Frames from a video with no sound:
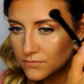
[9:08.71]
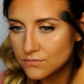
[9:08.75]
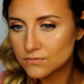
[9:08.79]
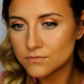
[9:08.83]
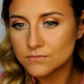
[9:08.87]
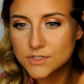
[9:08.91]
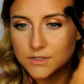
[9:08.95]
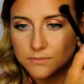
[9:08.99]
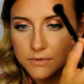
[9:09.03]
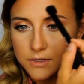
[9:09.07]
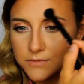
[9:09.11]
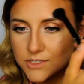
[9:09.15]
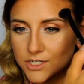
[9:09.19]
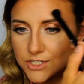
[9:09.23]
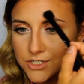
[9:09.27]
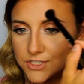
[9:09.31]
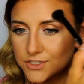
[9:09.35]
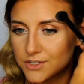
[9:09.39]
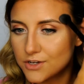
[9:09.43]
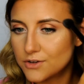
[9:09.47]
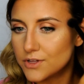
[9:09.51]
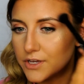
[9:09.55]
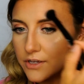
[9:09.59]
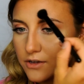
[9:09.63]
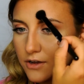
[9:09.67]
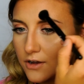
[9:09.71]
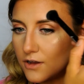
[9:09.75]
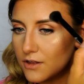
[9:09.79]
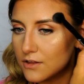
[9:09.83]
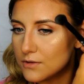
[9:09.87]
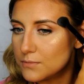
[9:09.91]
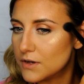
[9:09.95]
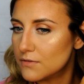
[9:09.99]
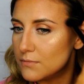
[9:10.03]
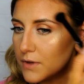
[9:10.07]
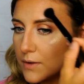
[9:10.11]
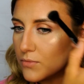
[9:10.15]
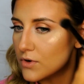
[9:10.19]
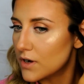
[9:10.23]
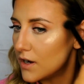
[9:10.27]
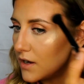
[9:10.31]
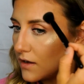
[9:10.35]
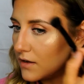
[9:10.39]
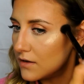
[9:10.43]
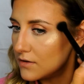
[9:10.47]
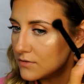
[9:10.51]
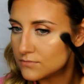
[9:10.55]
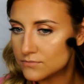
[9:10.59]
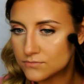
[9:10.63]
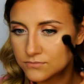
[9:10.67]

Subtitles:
Sometimes I'll just go like all over my brow.